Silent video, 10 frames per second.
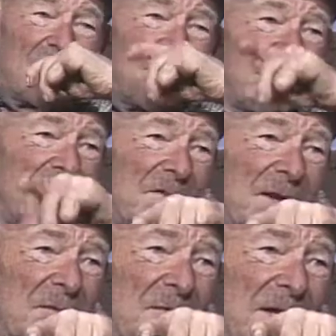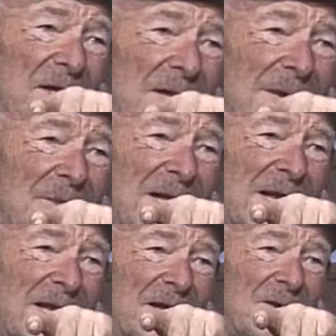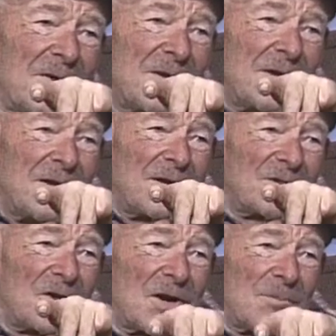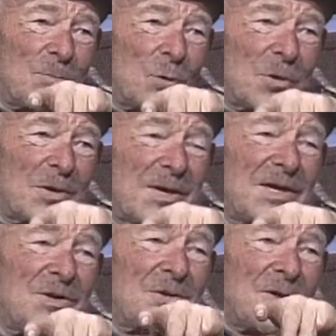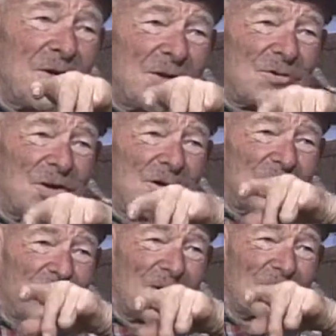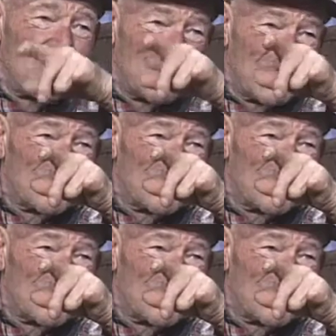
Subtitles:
at that time a cat had a starting motor, and then you started the starting motor and then